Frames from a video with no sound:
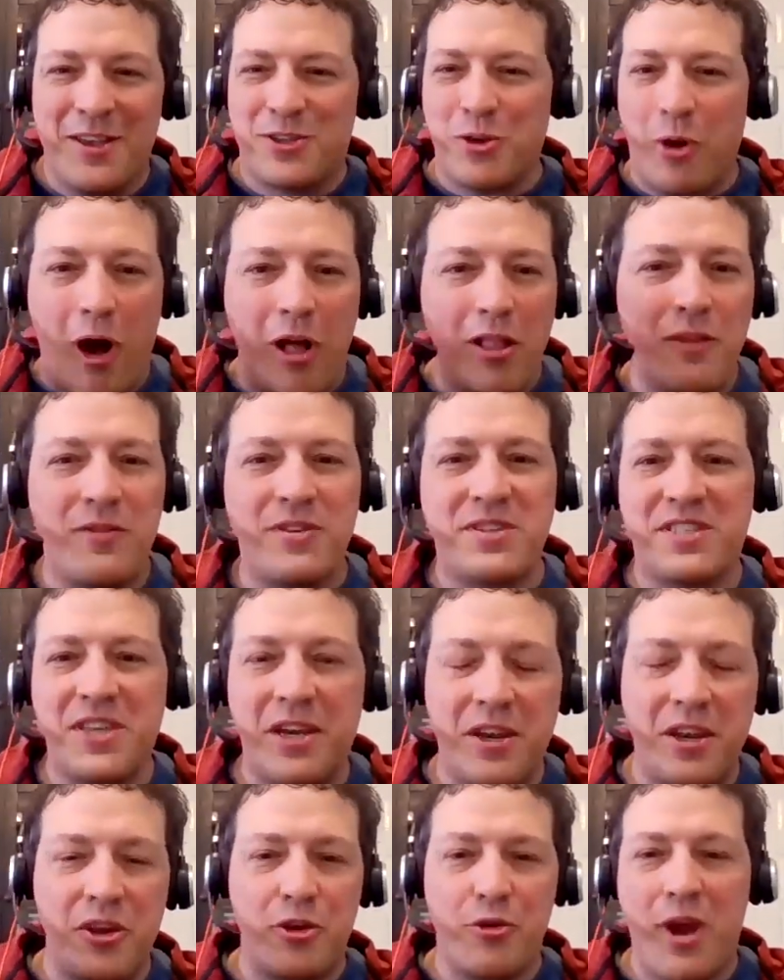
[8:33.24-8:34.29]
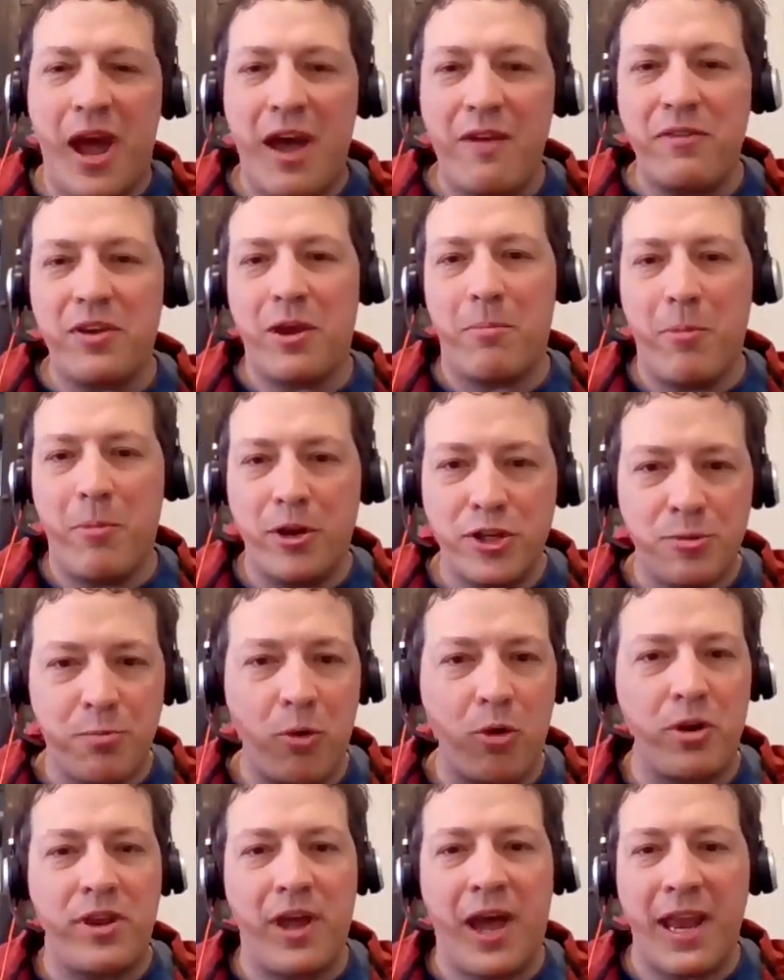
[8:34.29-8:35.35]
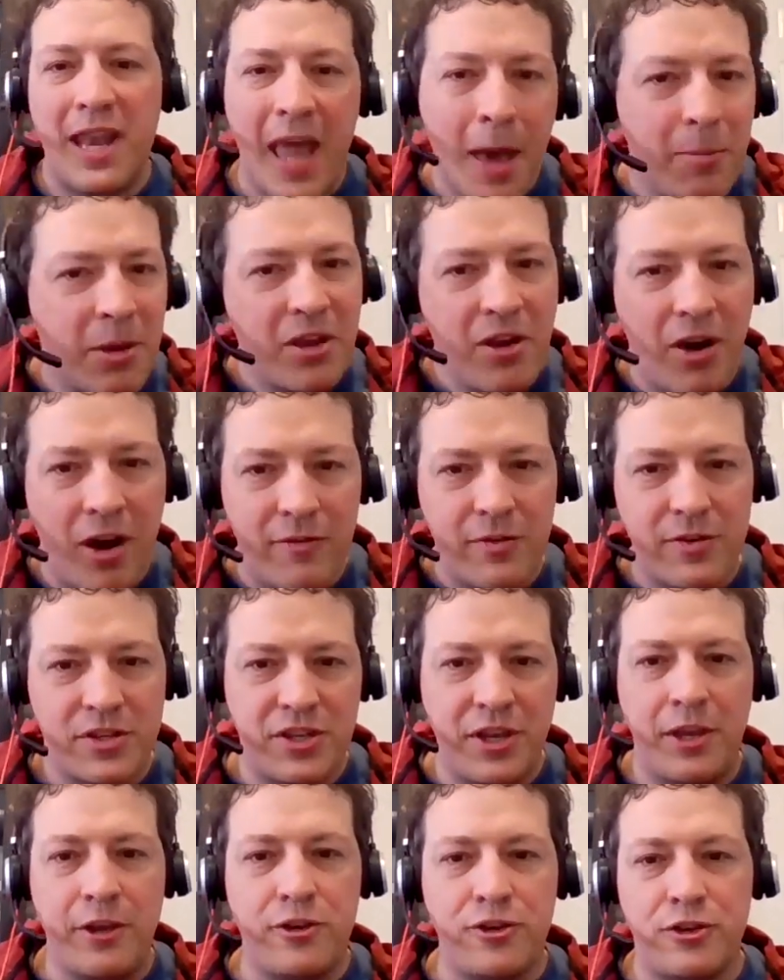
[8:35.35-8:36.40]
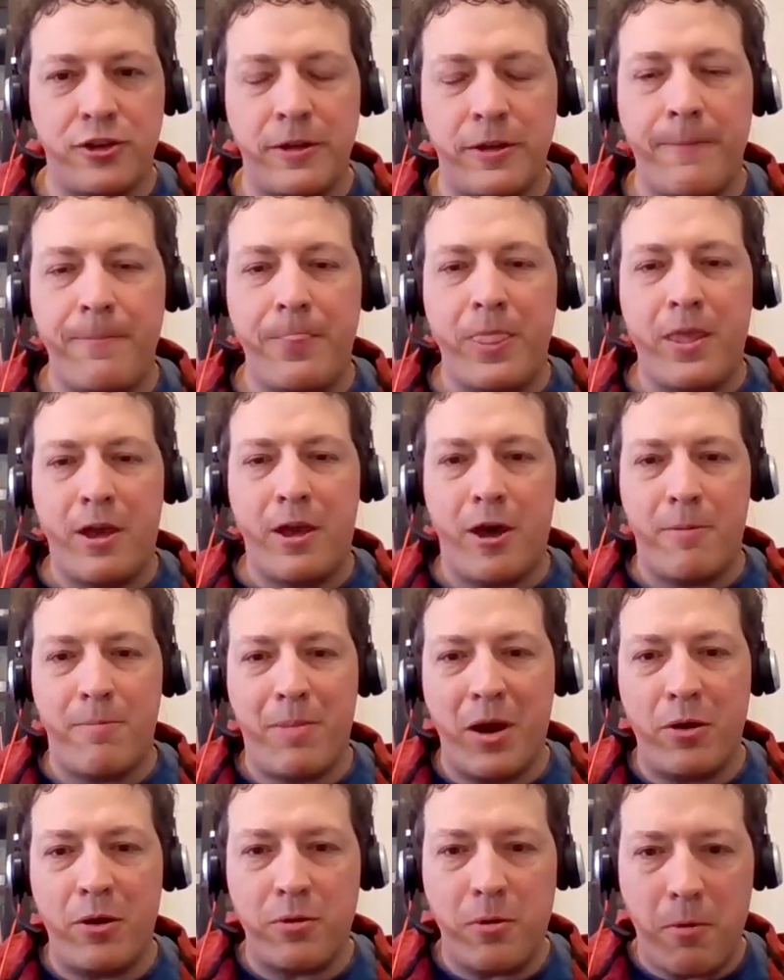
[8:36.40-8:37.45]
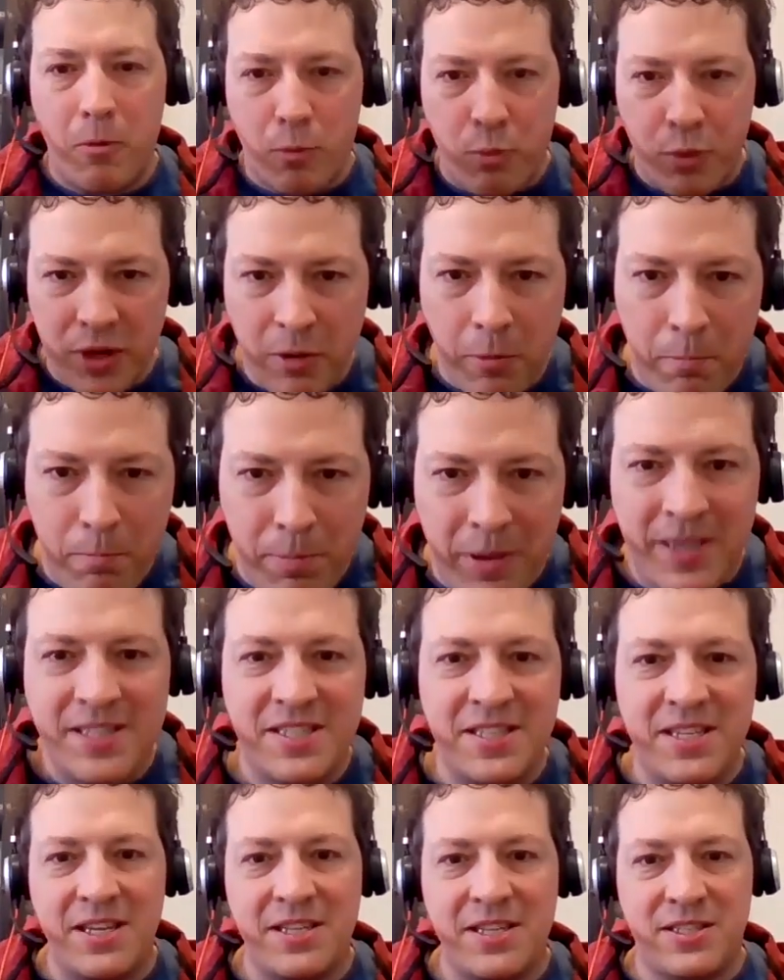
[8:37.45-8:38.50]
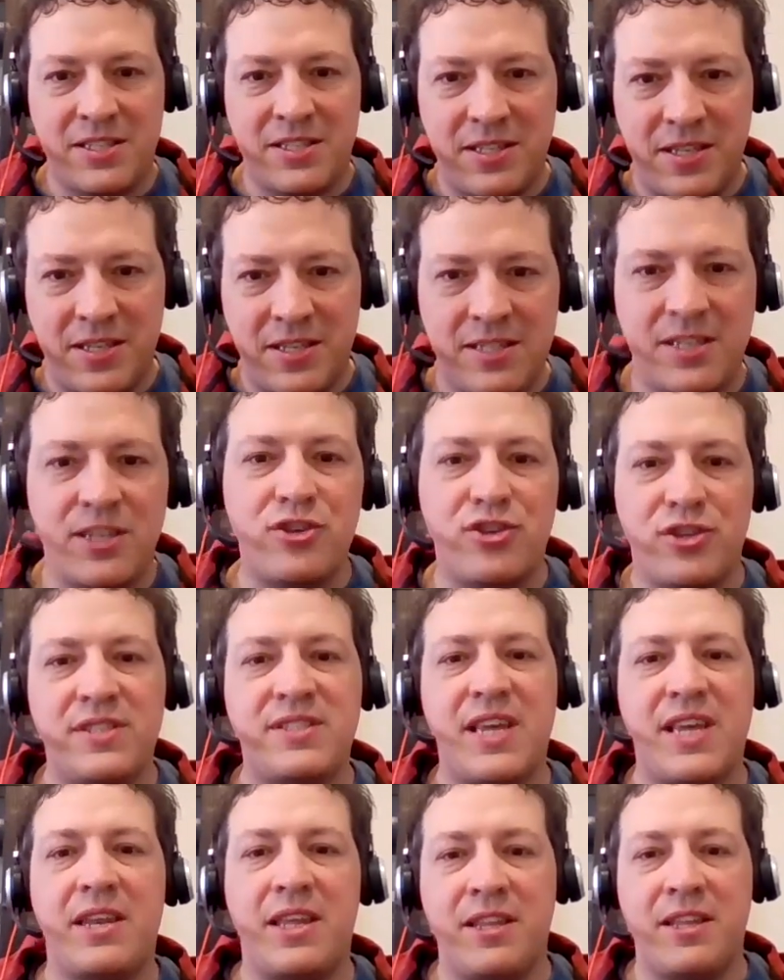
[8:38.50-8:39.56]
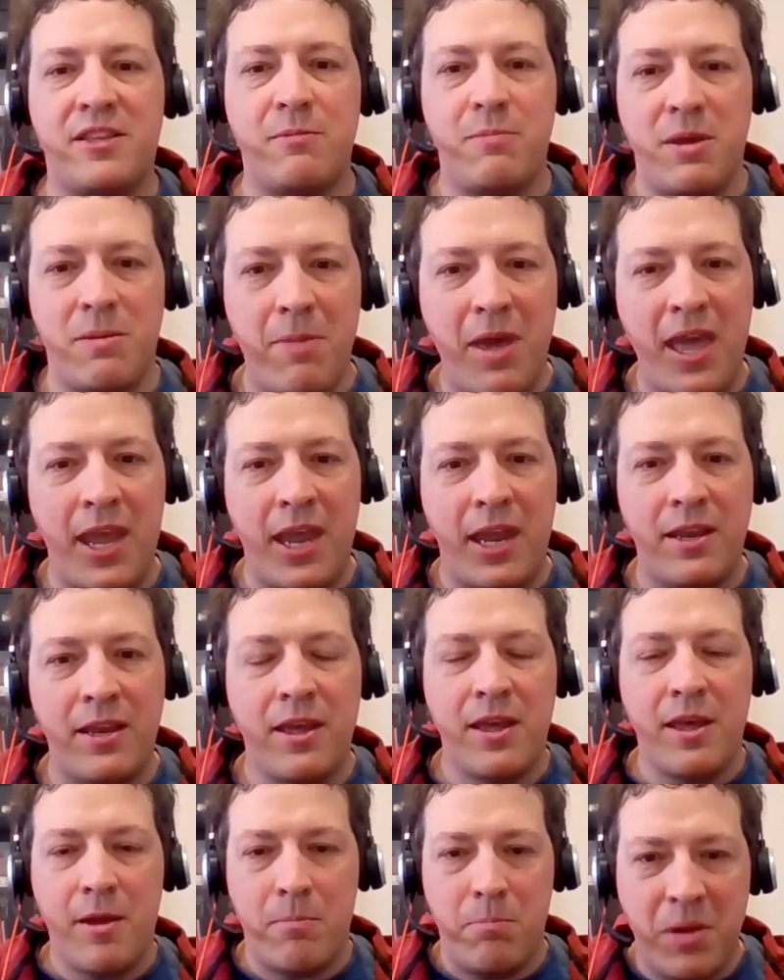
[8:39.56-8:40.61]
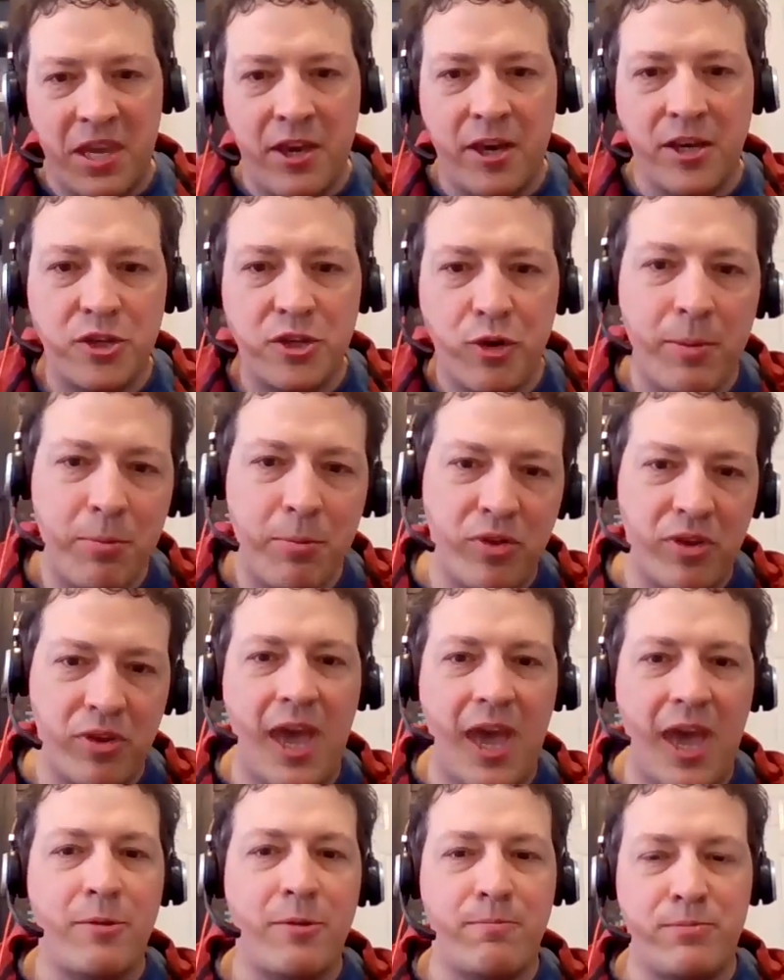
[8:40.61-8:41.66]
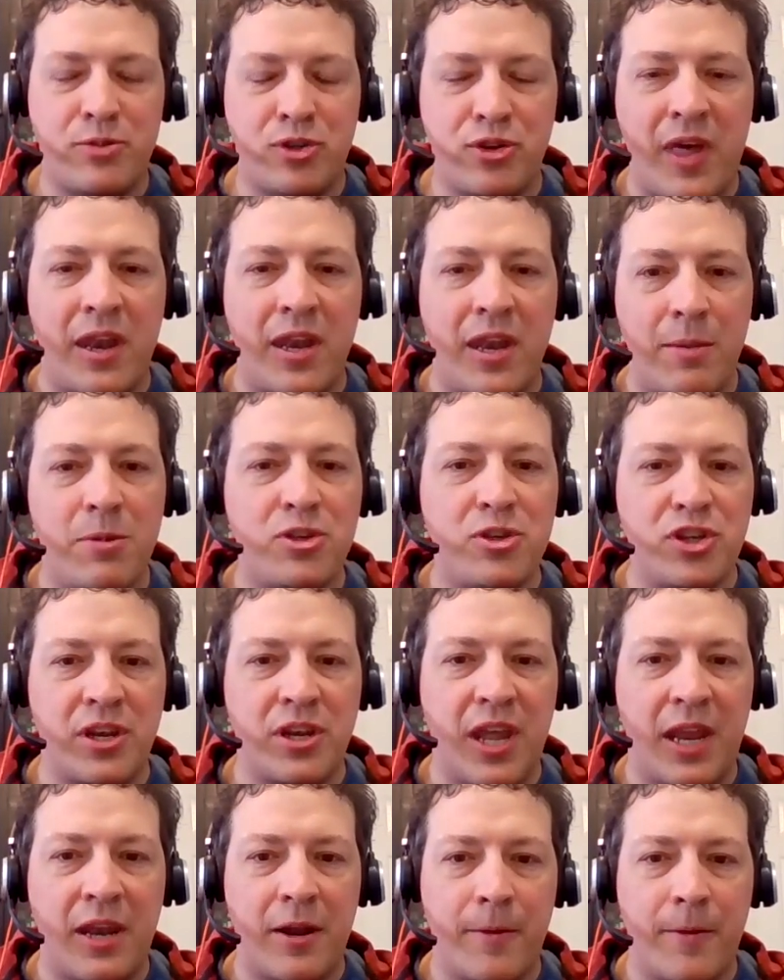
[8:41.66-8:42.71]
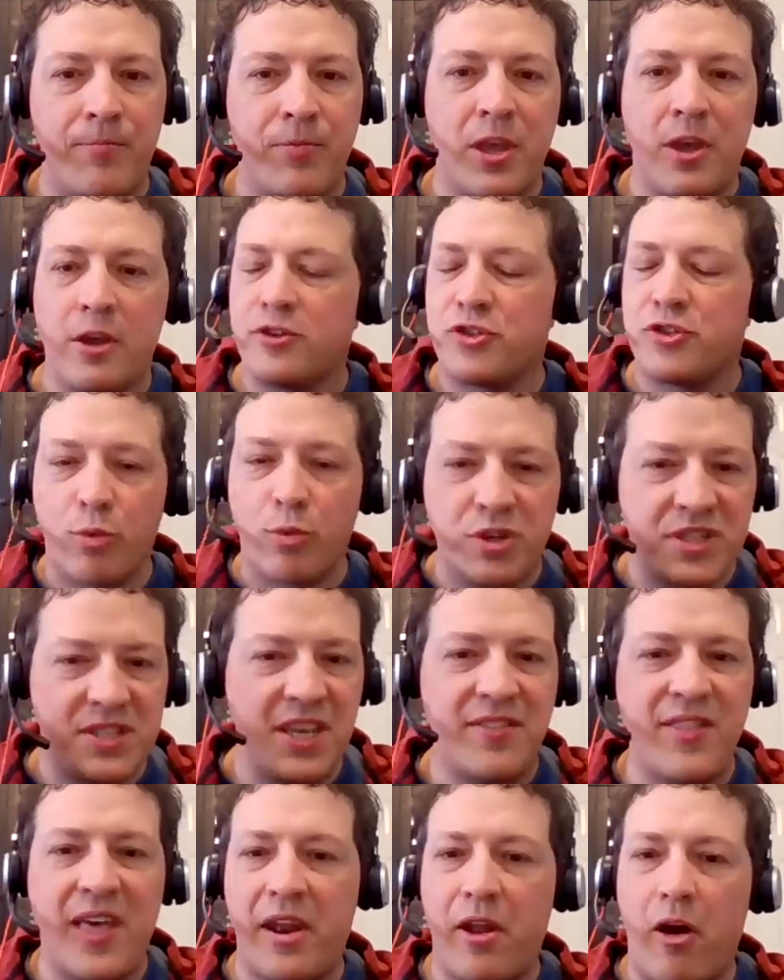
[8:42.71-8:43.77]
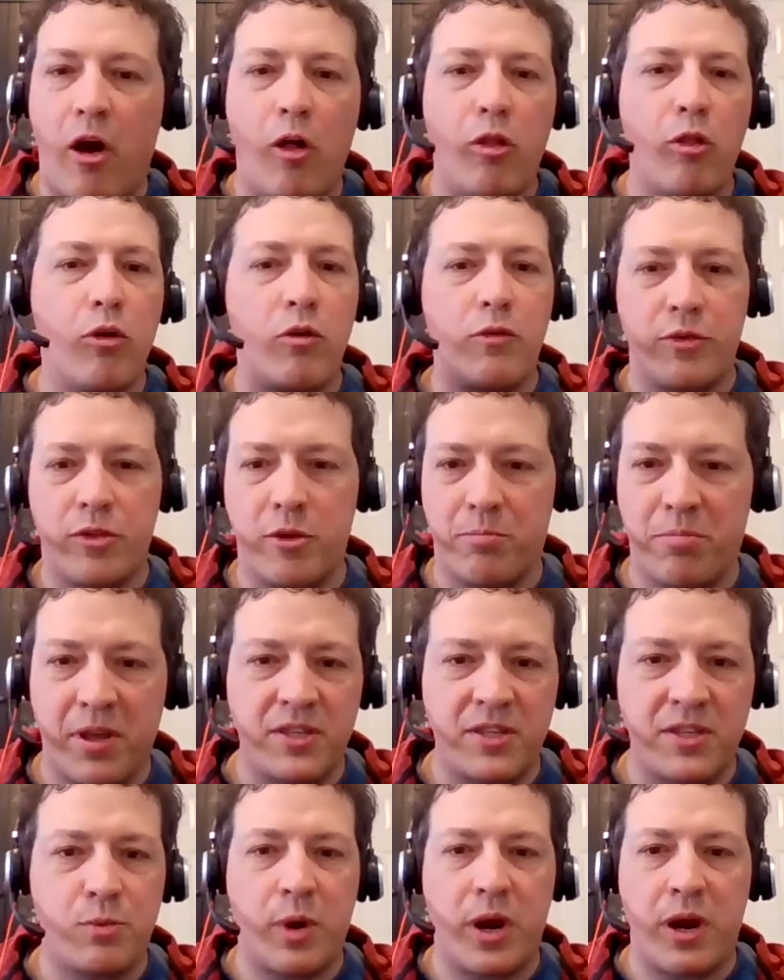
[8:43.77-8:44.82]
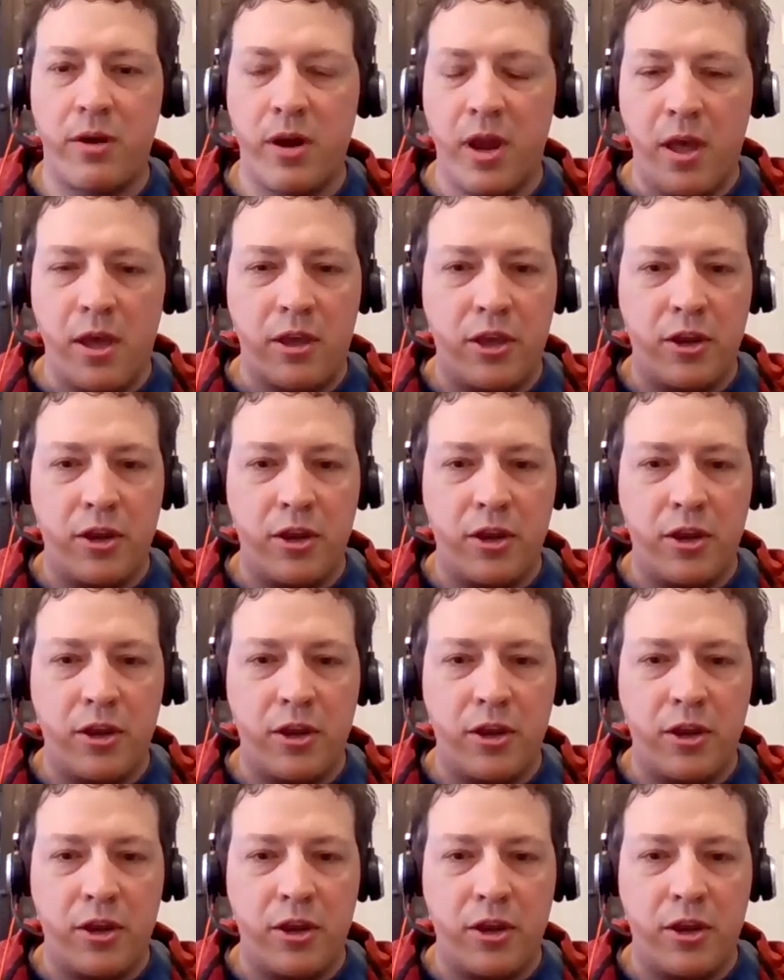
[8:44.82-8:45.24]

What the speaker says: so all of a sudden you're having a much more dynamic conversation about real business decisions that need to be made because you're able to capture that imaging data. So we're seeing that all over the place where,